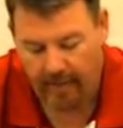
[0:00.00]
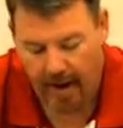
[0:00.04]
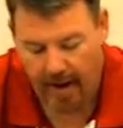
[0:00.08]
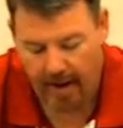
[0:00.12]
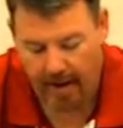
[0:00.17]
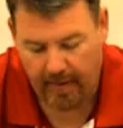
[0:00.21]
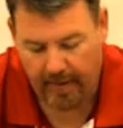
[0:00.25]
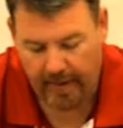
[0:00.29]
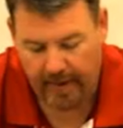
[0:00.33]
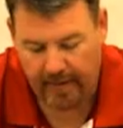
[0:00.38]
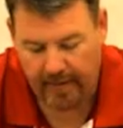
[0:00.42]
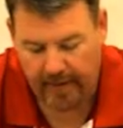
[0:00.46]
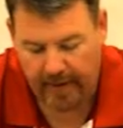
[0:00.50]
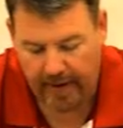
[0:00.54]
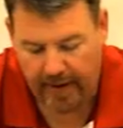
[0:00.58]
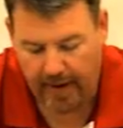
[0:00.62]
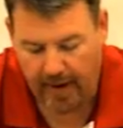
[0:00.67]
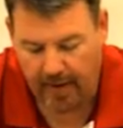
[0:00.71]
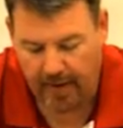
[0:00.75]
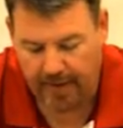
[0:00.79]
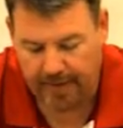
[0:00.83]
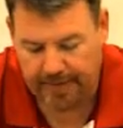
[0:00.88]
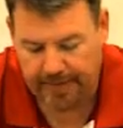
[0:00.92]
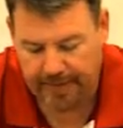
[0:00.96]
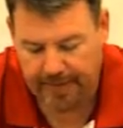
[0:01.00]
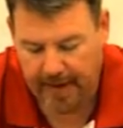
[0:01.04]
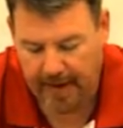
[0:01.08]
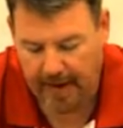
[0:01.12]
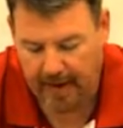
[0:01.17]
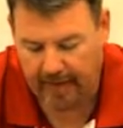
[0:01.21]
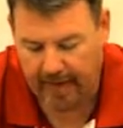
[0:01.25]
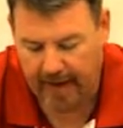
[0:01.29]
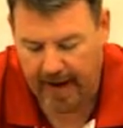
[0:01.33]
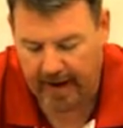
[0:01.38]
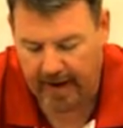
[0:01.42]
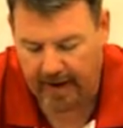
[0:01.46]
Well, we you know,
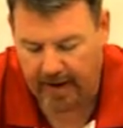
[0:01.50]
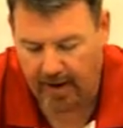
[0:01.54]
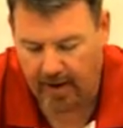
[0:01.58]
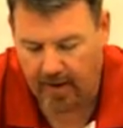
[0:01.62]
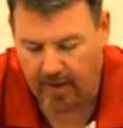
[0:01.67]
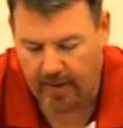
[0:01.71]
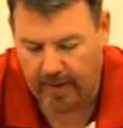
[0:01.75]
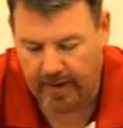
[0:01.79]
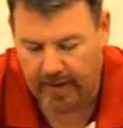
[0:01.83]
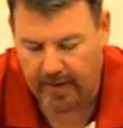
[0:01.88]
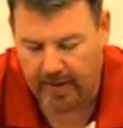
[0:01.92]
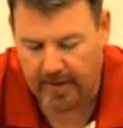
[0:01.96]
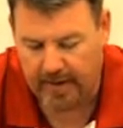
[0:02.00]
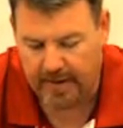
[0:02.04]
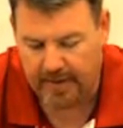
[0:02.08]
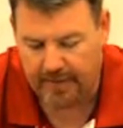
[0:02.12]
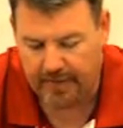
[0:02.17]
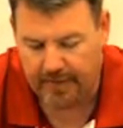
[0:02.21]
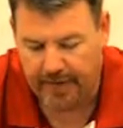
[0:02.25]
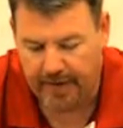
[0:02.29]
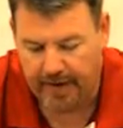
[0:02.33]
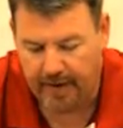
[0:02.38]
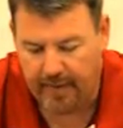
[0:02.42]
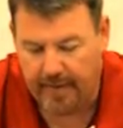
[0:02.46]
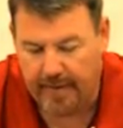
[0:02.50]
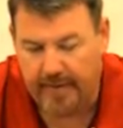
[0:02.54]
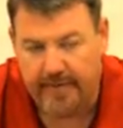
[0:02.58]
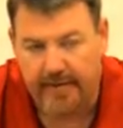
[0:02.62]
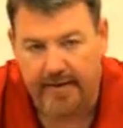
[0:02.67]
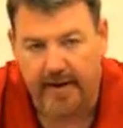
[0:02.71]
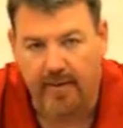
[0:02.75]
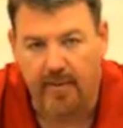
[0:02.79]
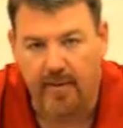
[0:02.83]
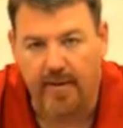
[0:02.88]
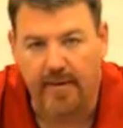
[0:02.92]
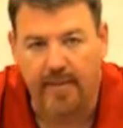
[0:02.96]
I've got to go and look at the film and
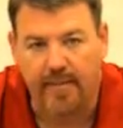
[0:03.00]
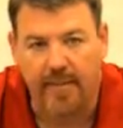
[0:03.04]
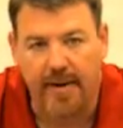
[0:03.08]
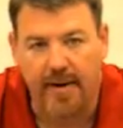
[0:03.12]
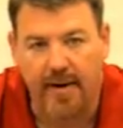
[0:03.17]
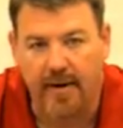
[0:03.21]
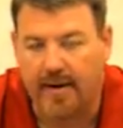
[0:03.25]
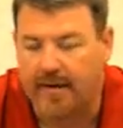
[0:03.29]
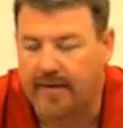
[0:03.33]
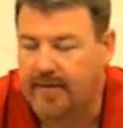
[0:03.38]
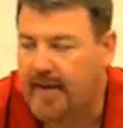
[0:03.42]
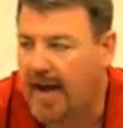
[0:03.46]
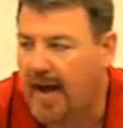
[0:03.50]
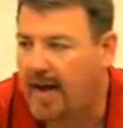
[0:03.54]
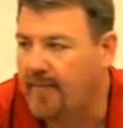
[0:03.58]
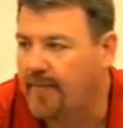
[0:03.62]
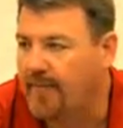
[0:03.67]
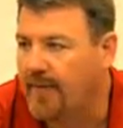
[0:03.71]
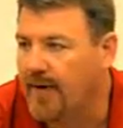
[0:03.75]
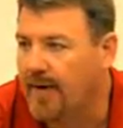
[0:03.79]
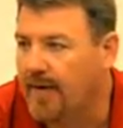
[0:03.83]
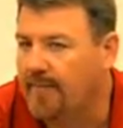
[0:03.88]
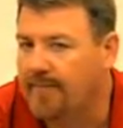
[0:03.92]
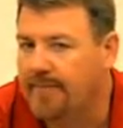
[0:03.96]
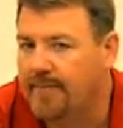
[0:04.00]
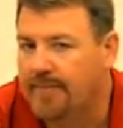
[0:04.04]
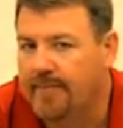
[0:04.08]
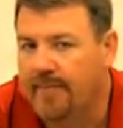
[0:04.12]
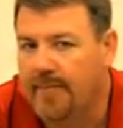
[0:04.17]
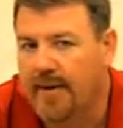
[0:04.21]
see where the penalties came from.